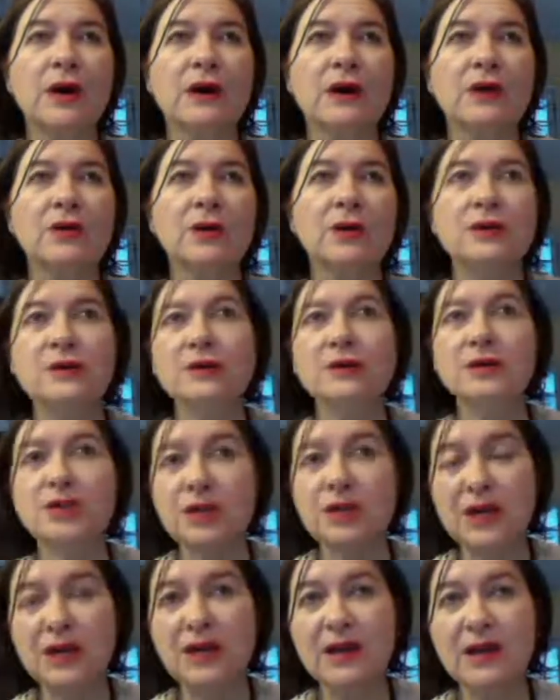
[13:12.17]
gone to the
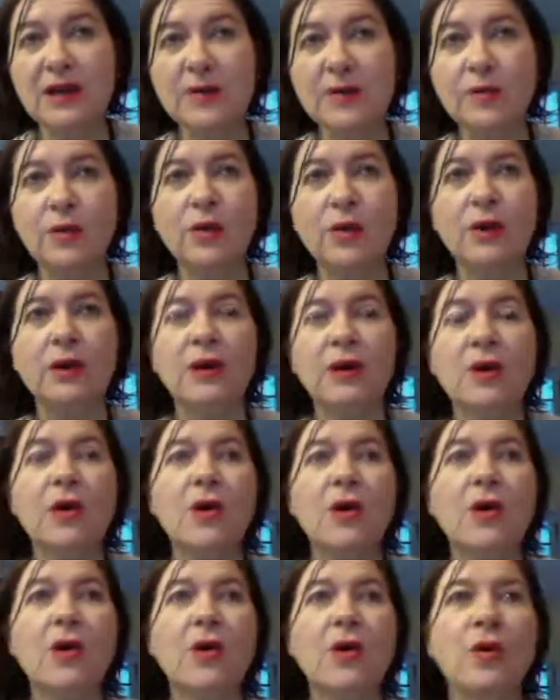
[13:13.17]
gym,
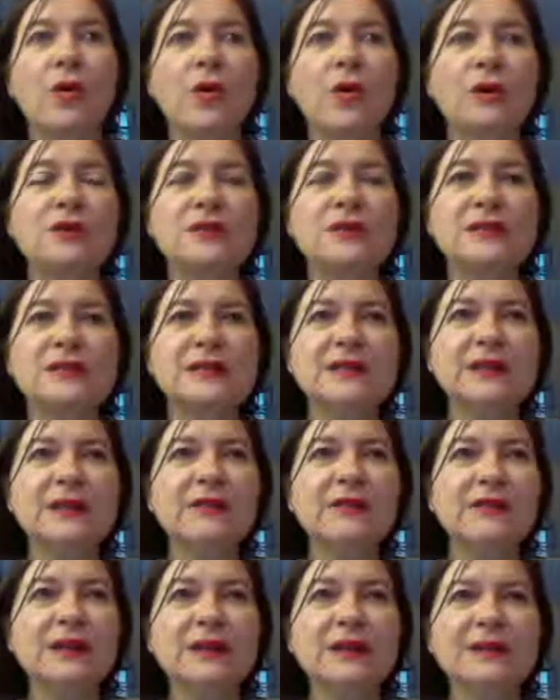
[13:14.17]
or just
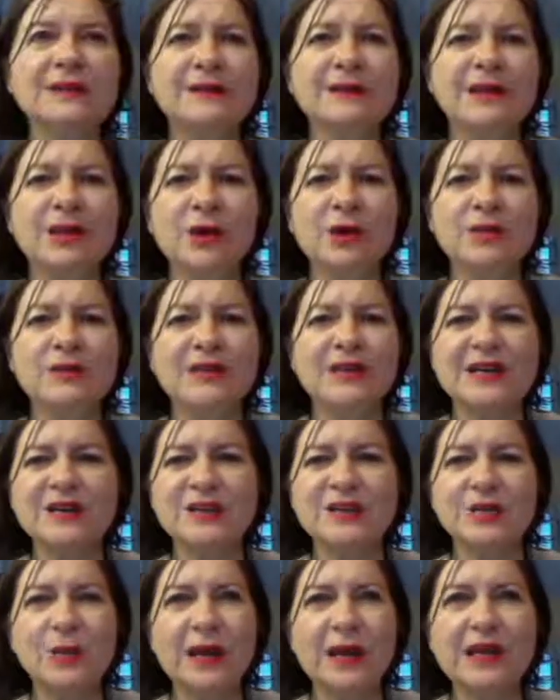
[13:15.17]
even, done
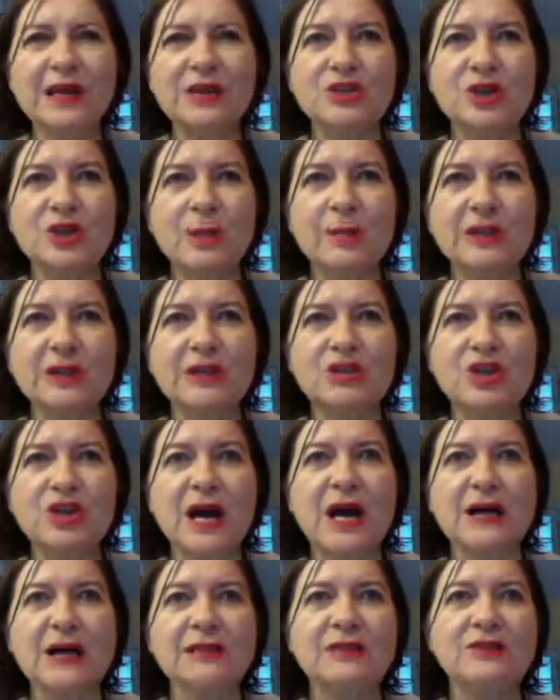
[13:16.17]
20 jumping
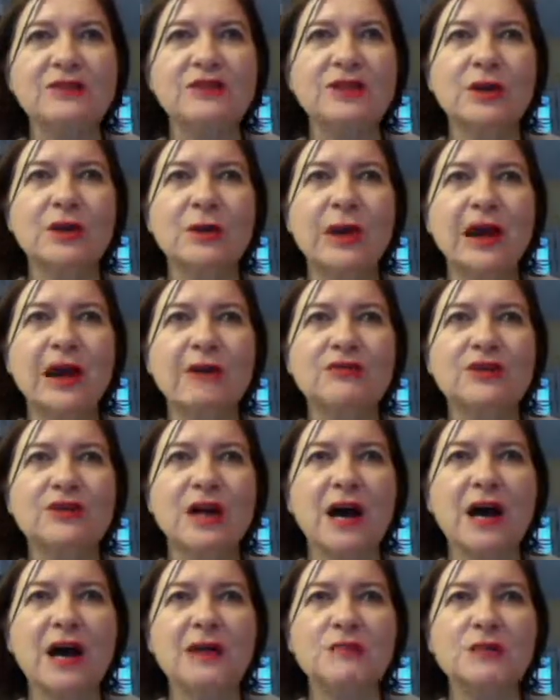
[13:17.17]
jacks if you don't have
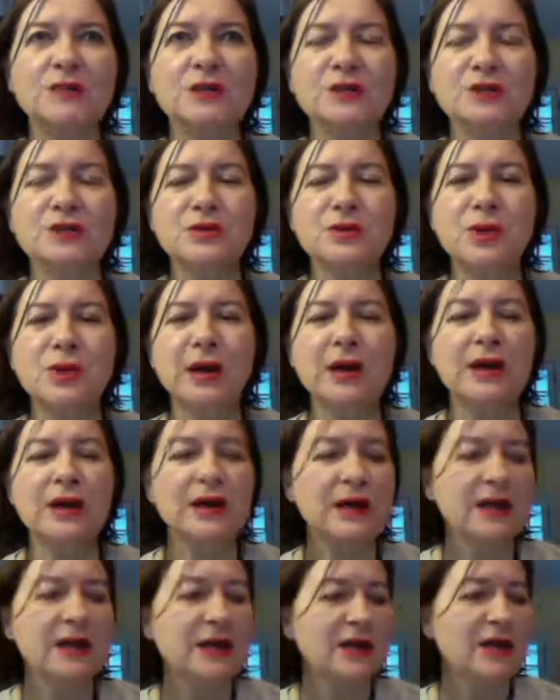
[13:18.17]
time to,
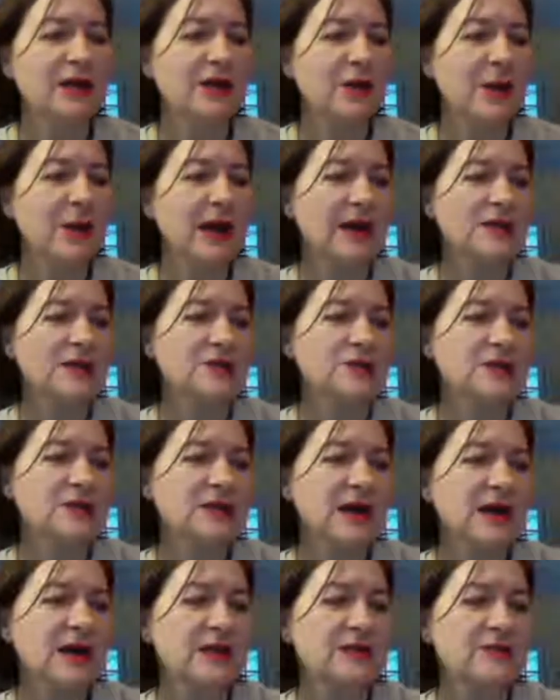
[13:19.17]

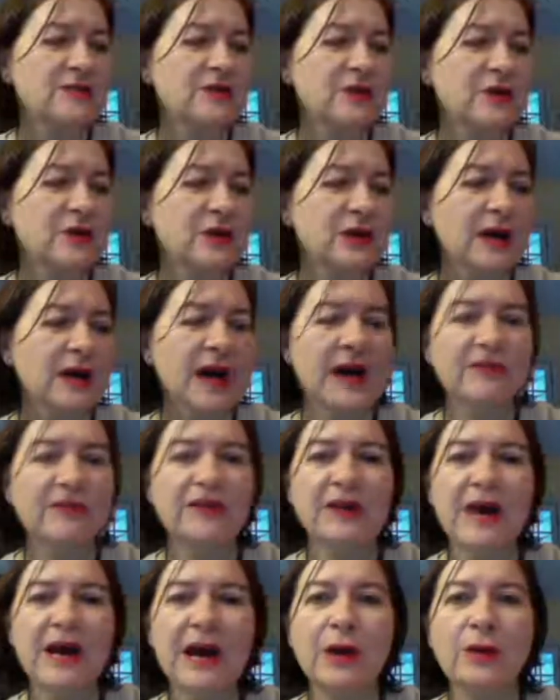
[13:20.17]
exercise for half
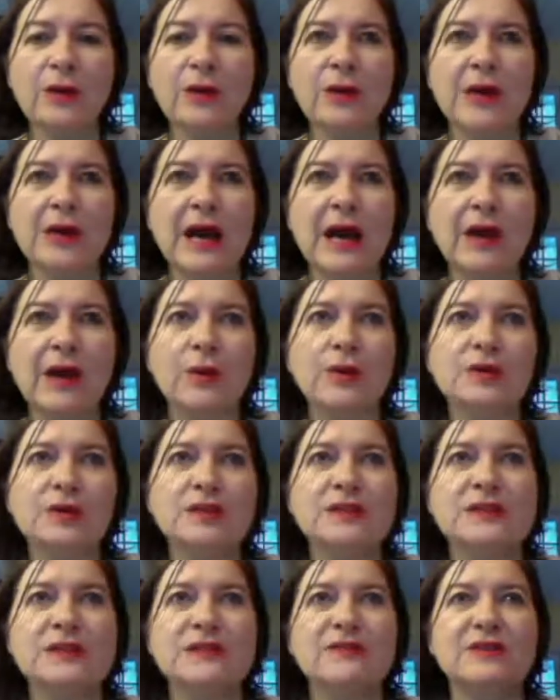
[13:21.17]
an hour,
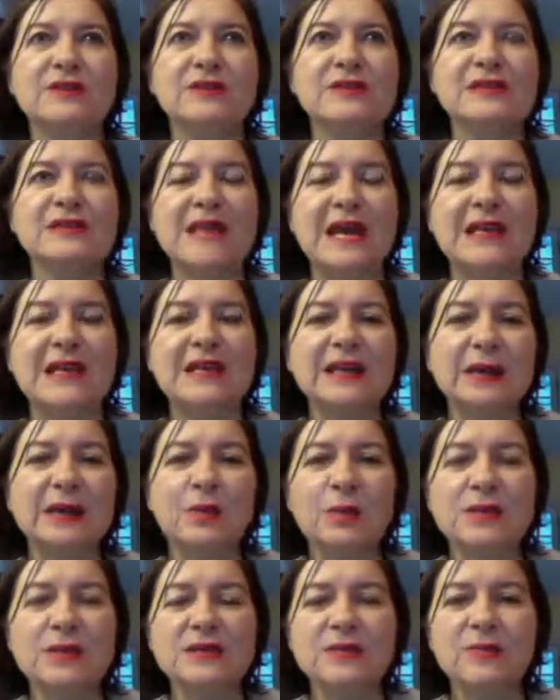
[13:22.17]
just even standing in
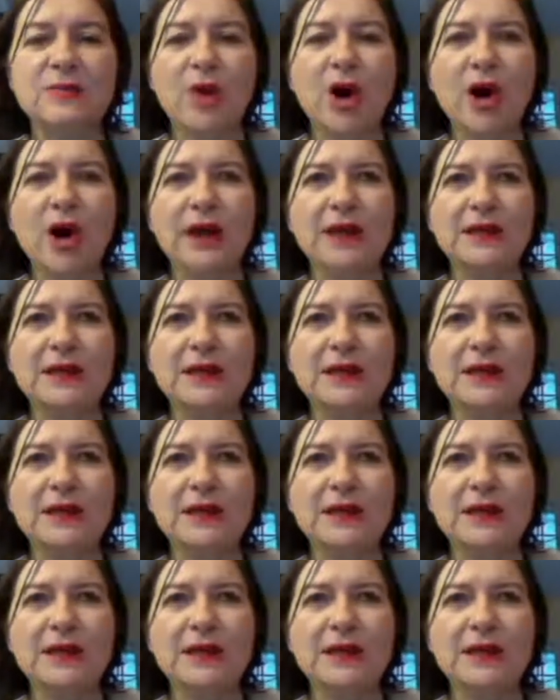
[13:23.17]
one spot